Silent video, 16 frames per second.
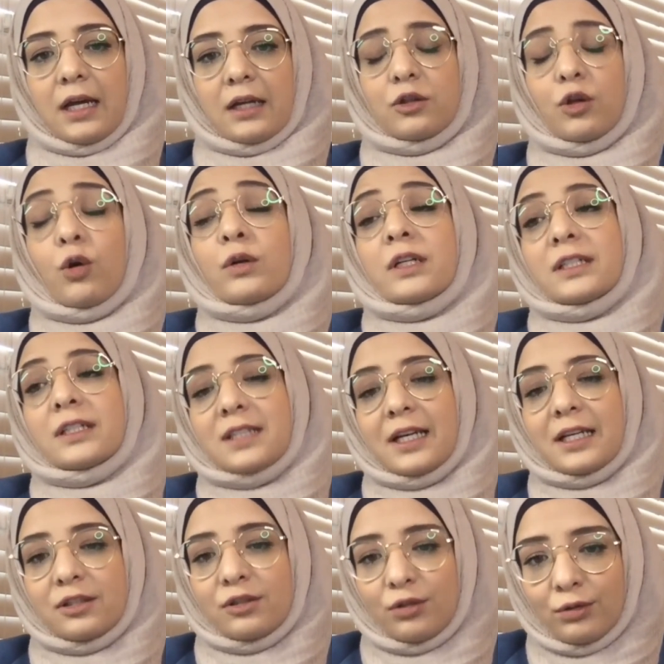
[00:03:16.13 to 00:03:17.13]
Donors
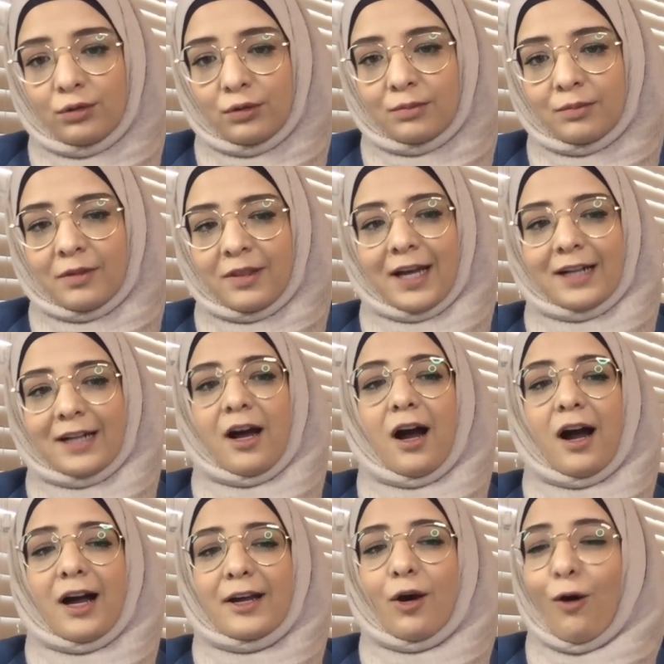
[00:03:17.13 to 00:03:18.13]
assume that
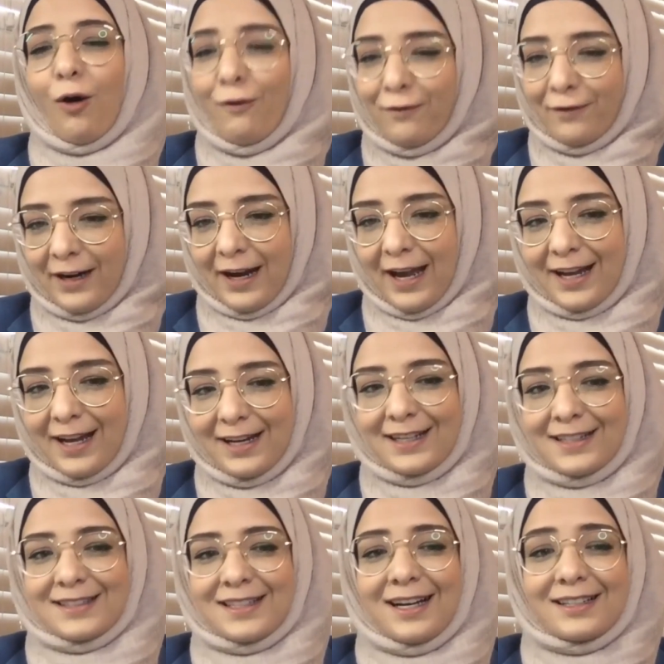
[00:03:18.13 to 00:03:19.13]
high overhead
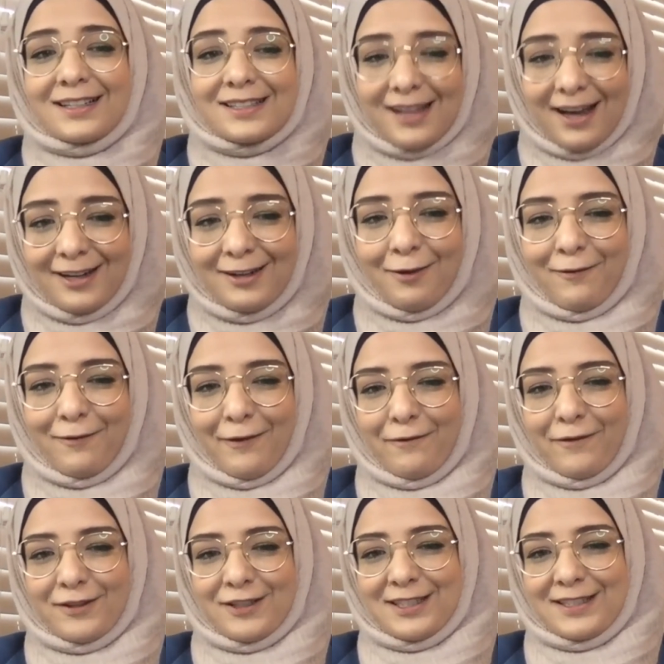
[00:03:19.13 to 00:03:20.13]
is a sign of
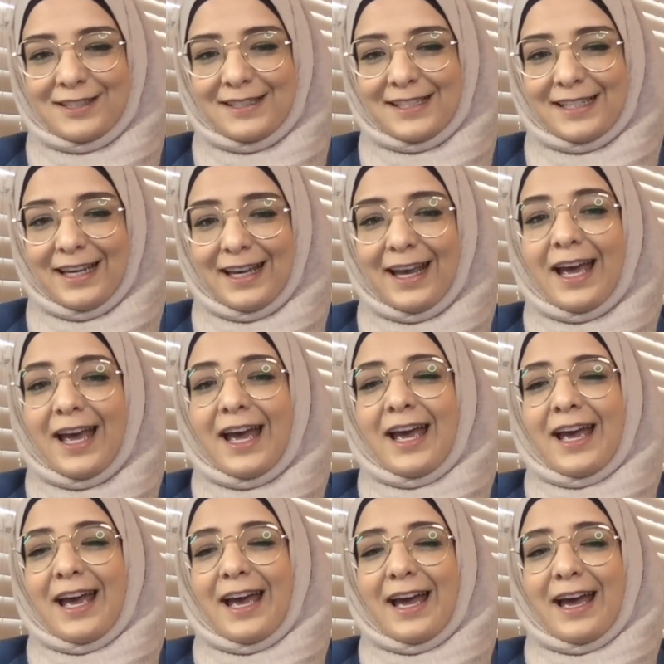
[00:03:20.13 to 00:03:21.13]
efficiency,
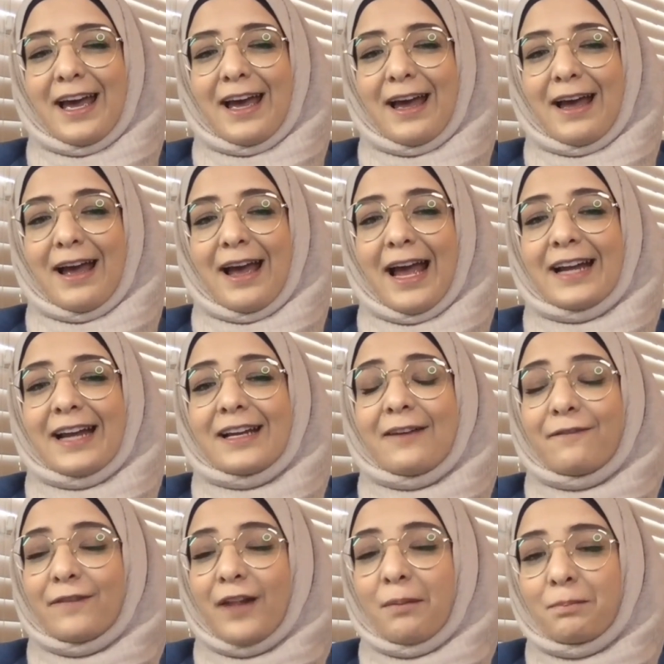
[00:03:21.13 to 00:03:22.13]
and if
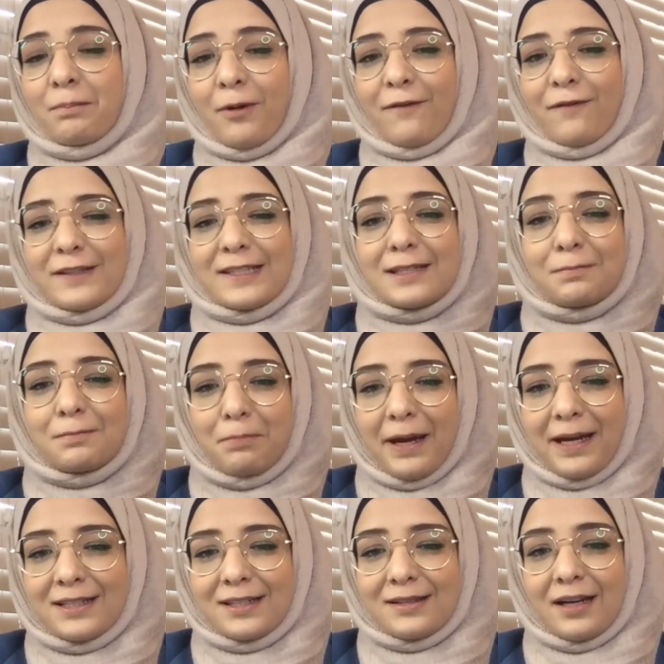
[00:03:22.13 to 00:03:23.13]
nonprofit
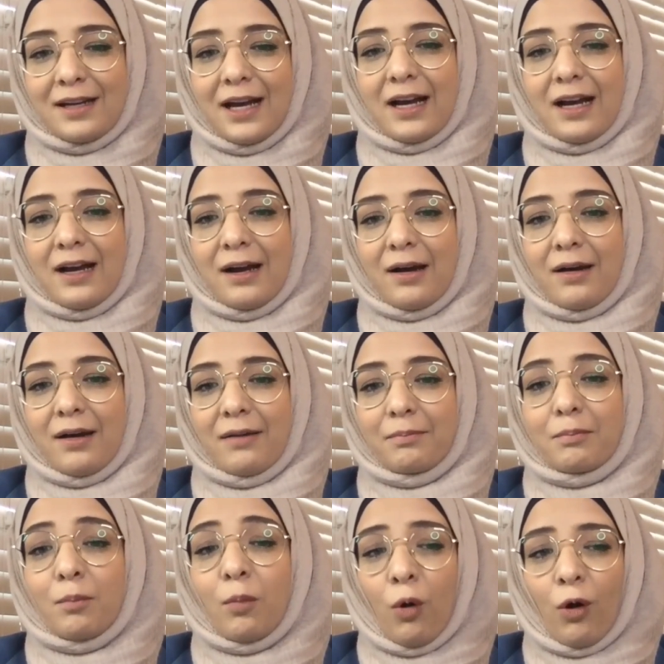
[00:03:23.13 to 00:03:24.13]
spends
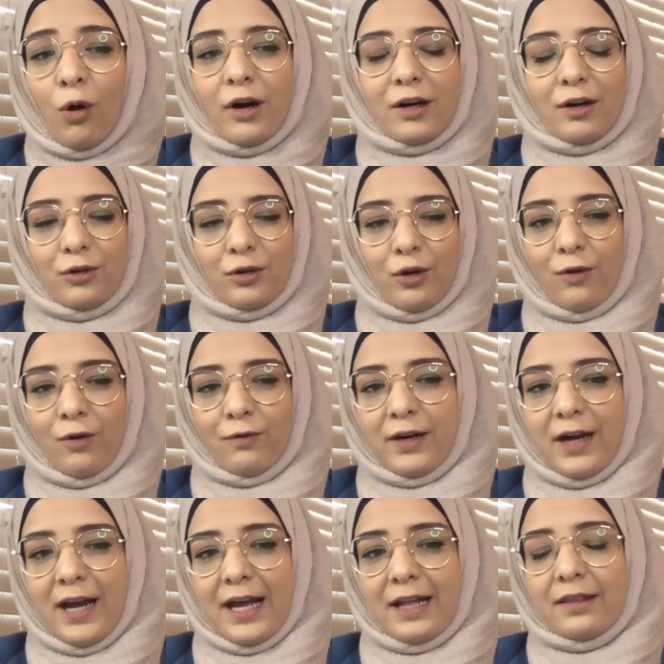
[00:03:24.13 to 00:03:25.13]
more on
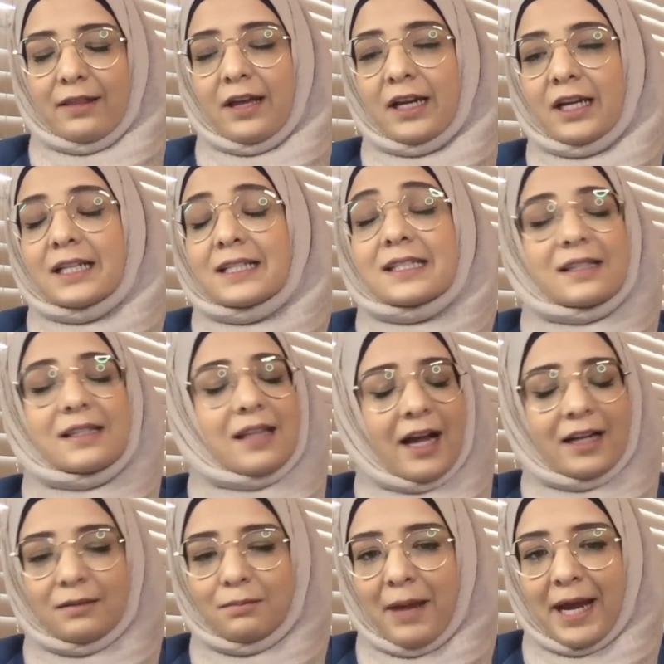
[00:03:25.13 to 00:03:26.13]
overhead, then it's
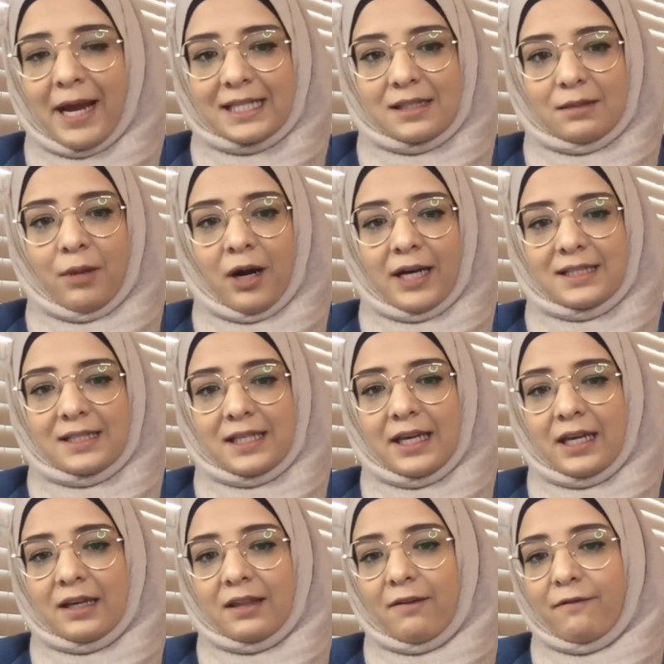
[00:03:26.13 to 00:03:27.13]
not
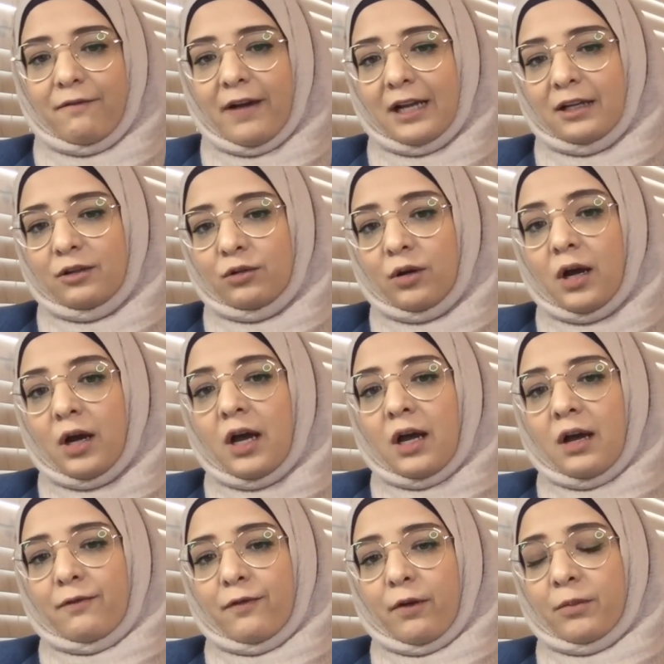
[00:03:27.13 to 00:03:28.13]
maximizing the value
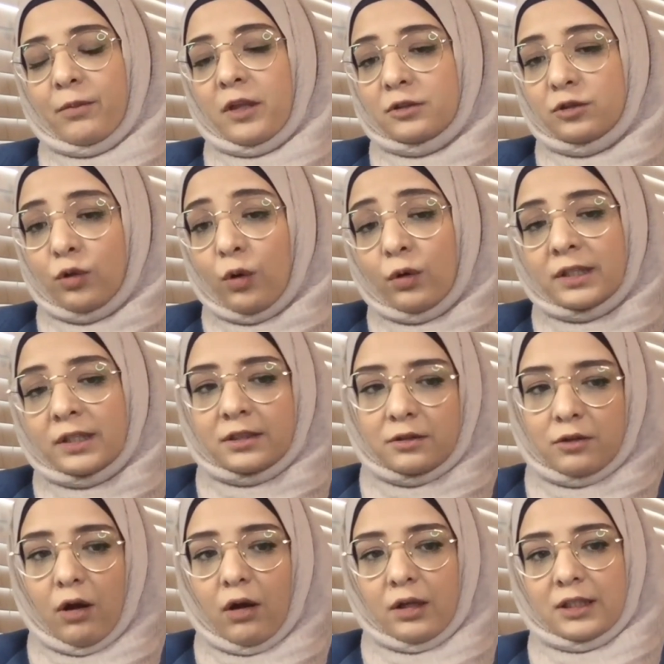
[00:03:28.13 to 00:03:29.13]
from the donor
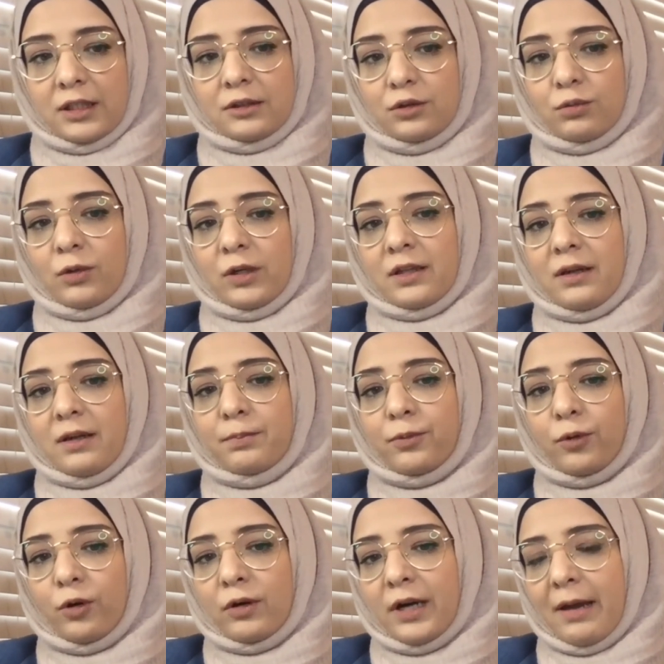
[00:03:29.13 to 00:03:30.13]
dollar toward the
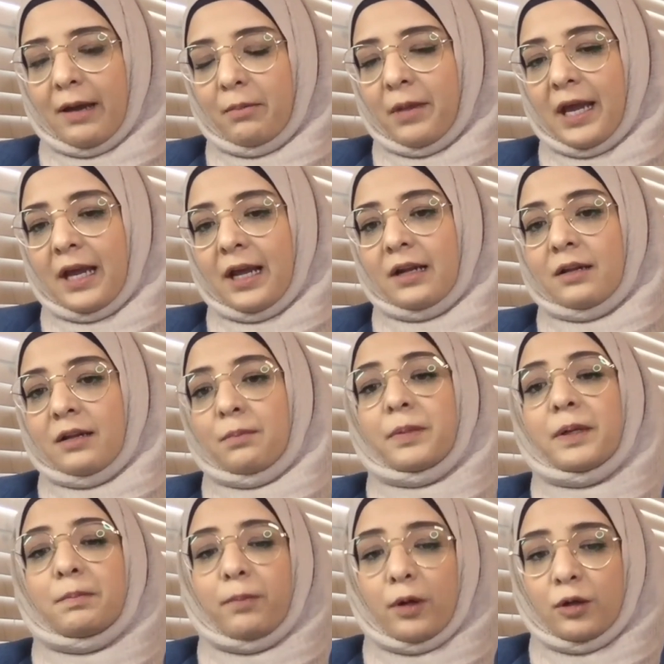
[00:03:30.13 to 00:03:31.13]
program and the
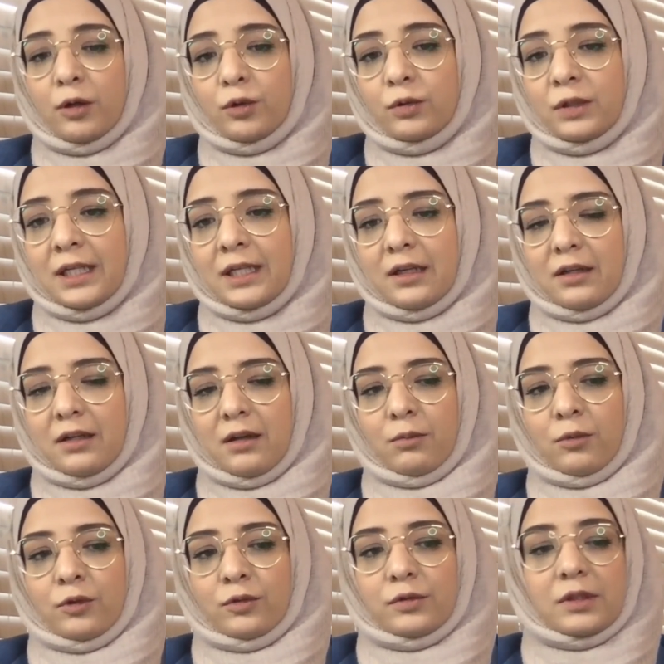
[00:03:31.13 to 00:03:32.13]
people who need it the
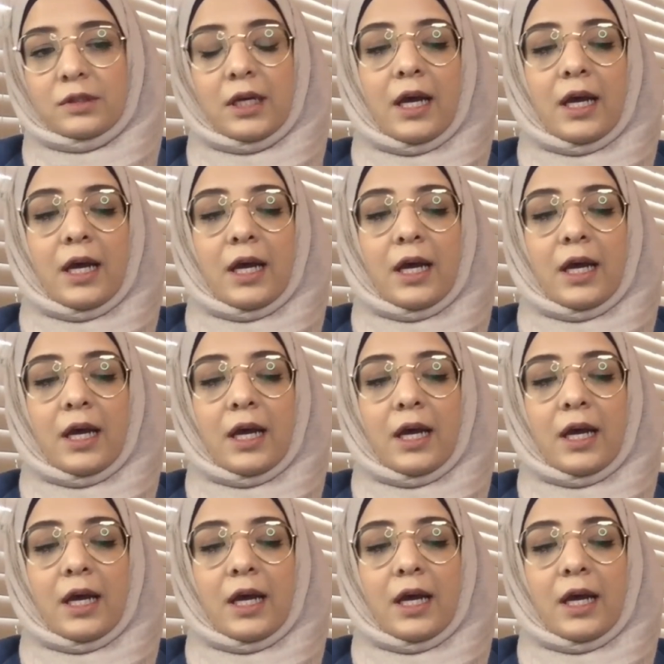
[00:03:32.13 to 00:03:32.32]
most.